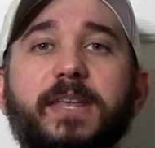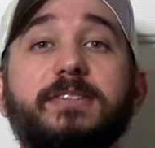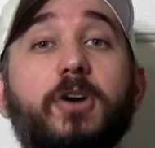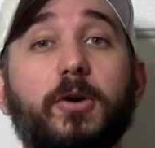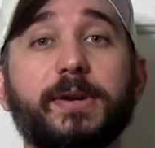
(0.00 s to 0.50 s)

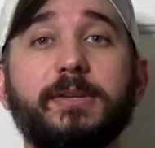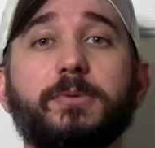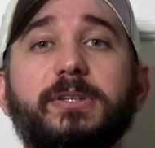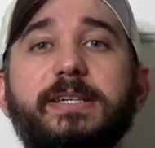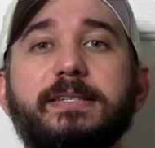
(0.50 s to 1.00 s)
It's already
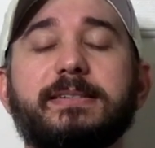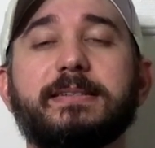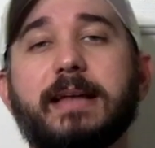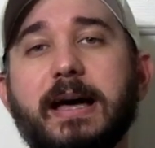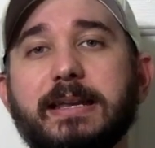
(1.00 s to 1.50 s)
released
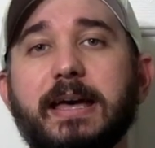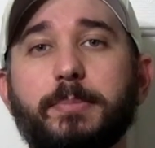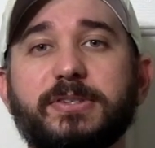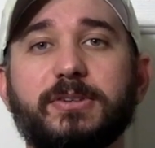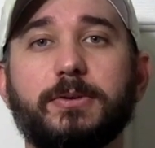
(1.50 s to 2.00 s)
9
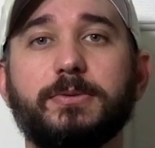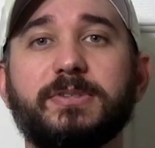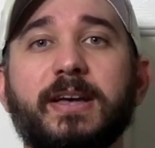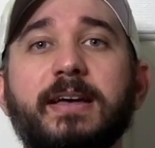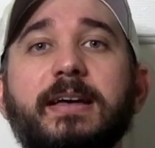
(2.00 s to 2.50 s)

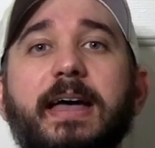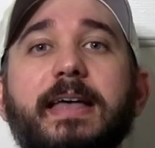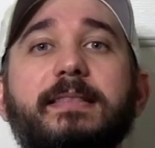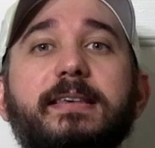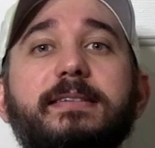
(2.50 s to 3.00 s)
episodes,
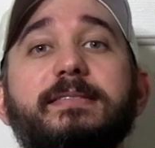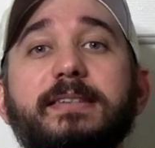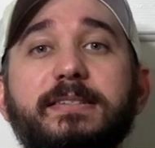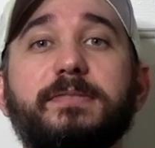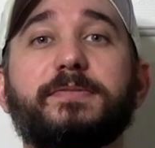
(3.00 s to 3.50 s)
and the
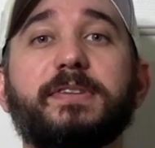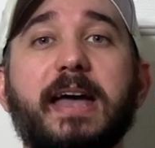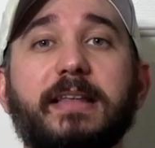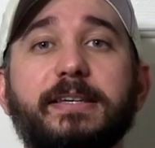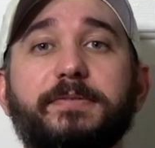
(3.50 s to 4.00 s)
season
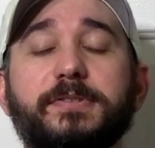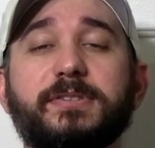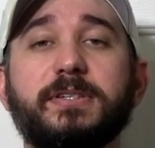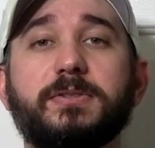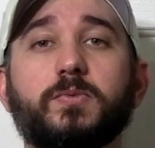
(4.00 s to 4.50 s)
finale for
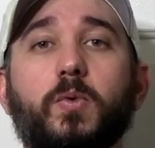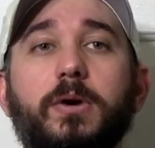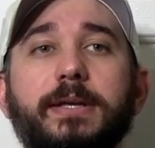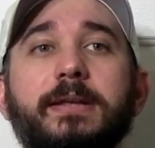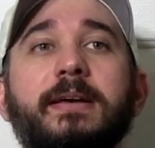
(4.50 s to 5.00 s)
season
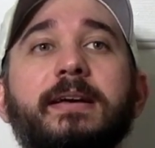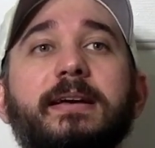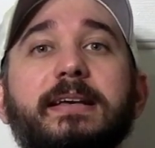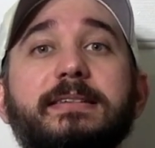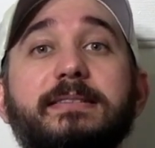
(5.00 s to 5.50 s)
1
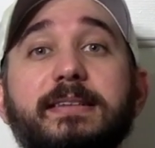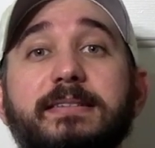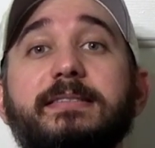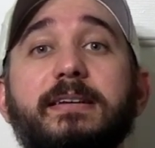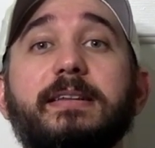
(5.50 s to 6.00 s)
is this
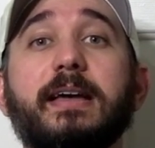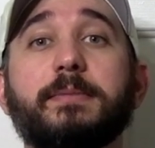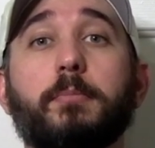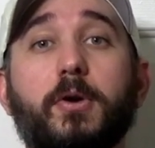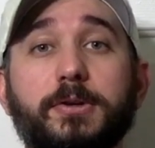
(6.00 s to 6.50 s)

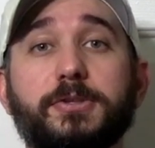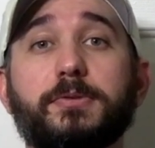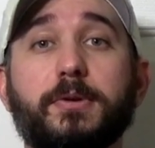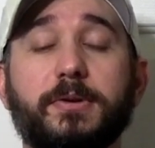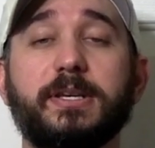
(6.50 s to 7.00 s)
Sunday,
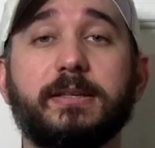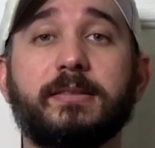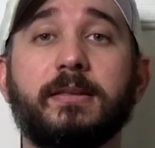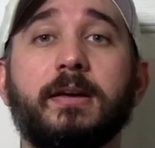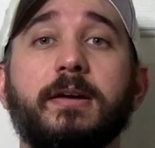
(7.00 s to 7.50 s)
March 30th.